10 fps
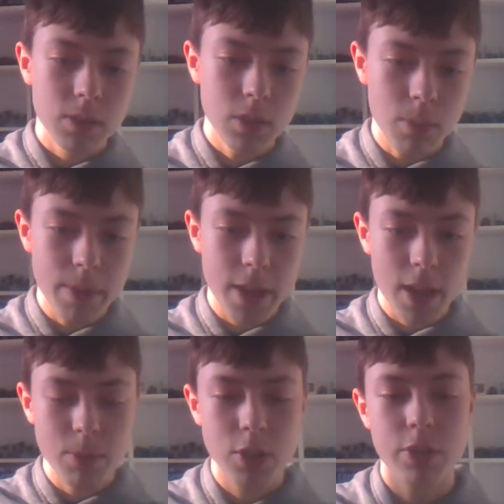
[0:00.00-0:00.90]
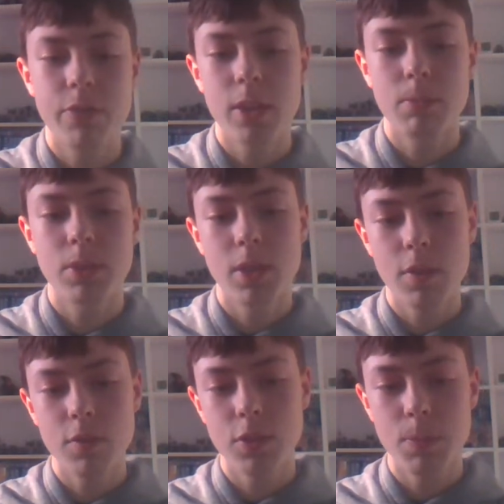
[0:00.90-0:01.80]
not being able to defend
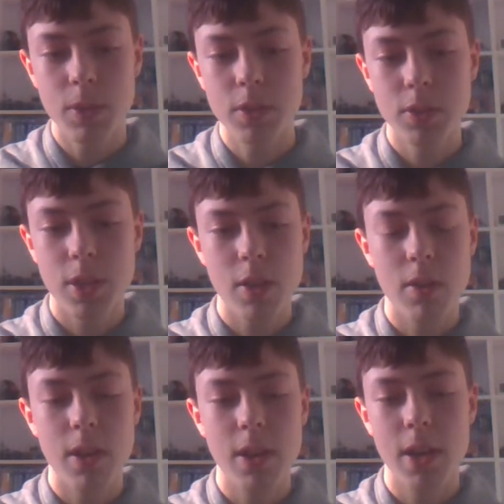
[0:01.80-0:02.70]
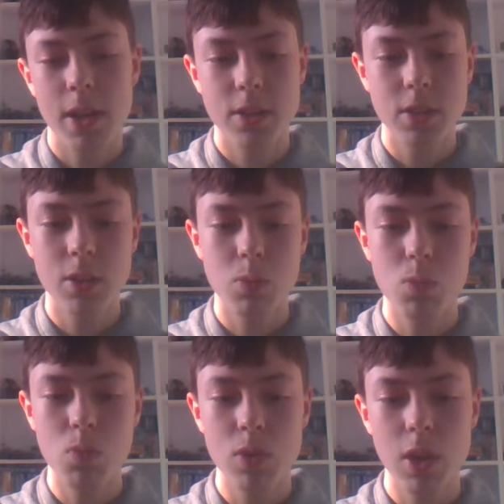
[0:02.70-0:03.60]
themselves because they only had
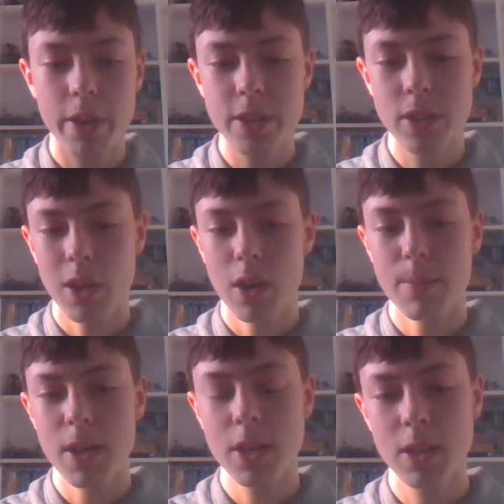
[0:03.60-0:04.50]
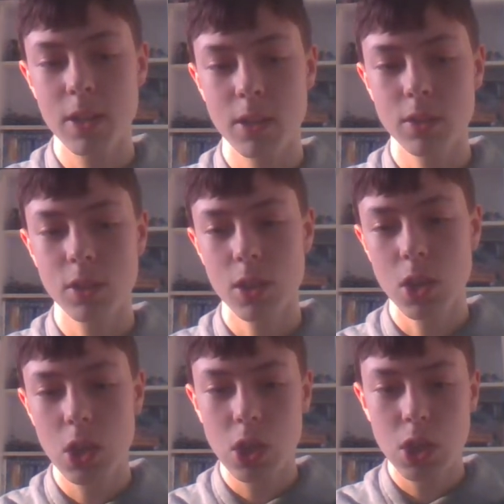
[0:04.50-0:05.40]
light armor and
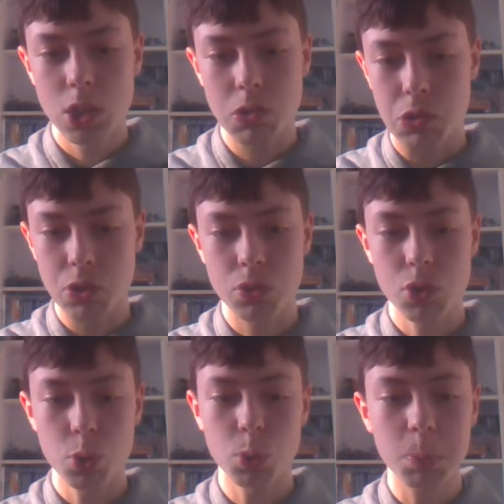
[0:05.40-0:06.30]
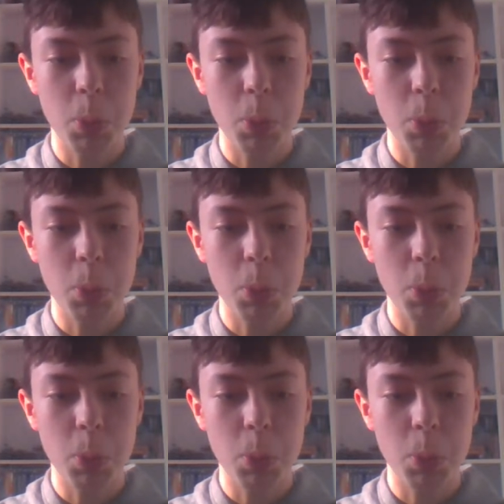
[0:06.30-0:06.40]
short